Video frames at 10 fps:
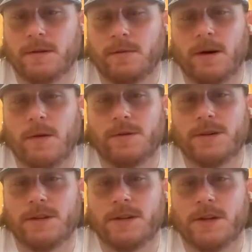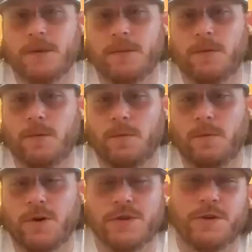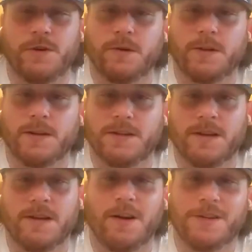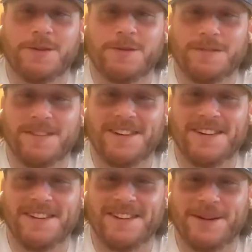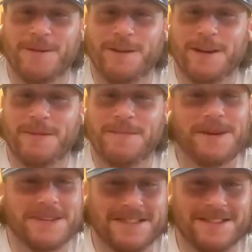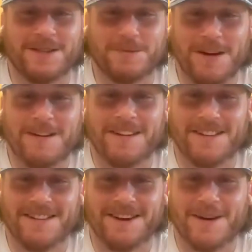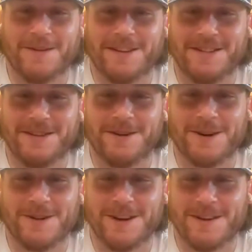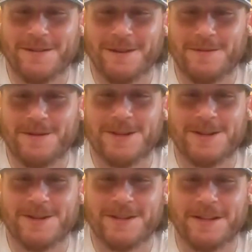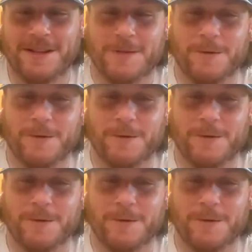I want you to tell people what you do with this. Also, it's a family business as well. Not only is your dog training a family business, so is the leather